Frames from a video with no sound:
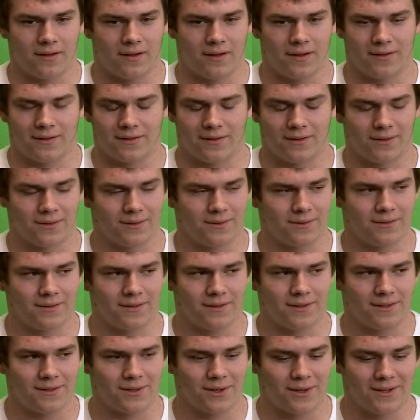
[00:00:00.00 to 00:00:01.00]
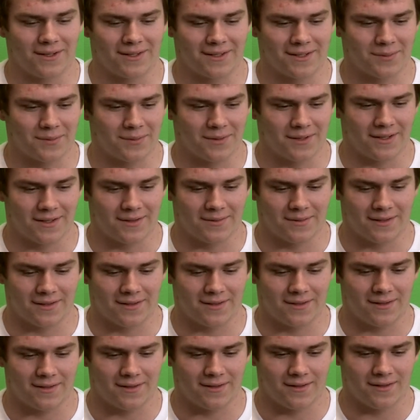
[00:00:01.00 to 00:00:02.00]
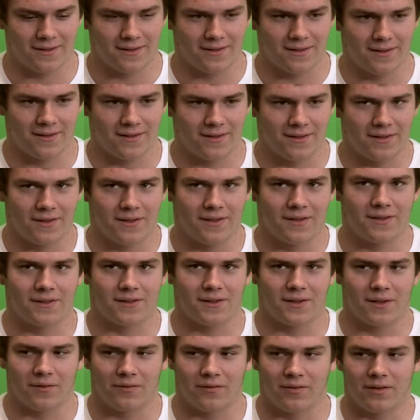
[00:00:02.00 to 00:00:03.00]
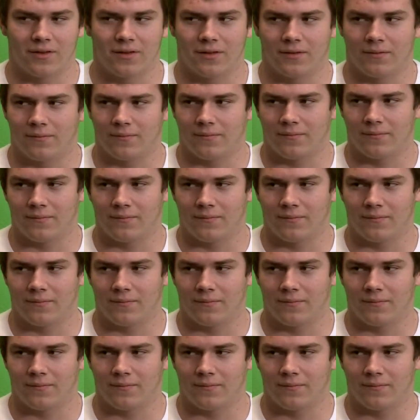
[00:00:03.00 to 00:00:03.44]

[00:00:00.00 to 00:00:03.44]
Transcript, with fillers: I don't know. It's hard to explain, but it's a good feeling.